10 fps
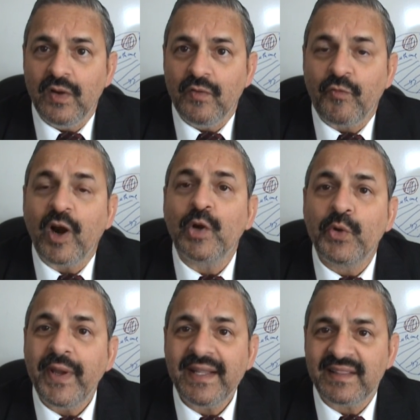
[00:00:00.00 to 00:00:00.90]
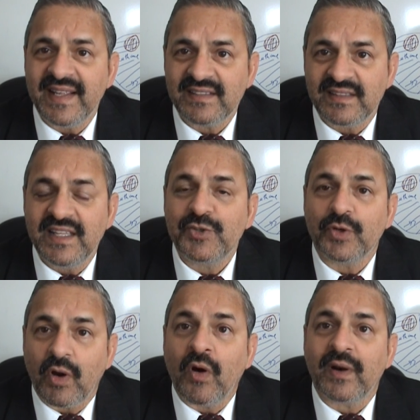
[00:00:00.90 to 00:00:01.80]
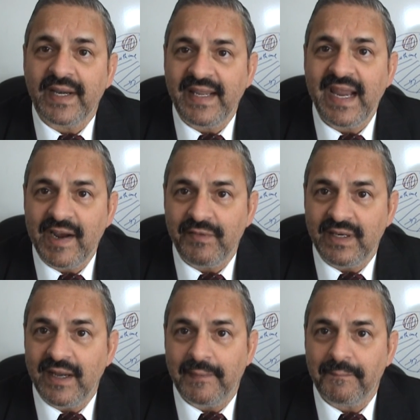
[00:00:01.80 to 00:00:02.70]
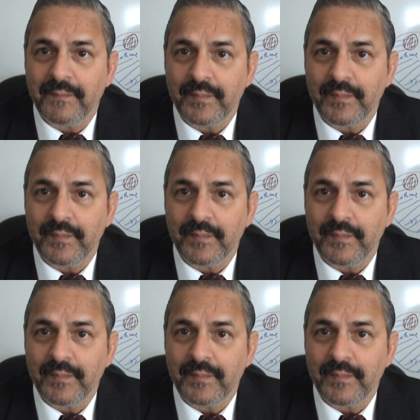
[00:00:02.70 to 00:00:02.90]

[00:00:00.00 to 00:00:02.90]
for doing things they should already have done.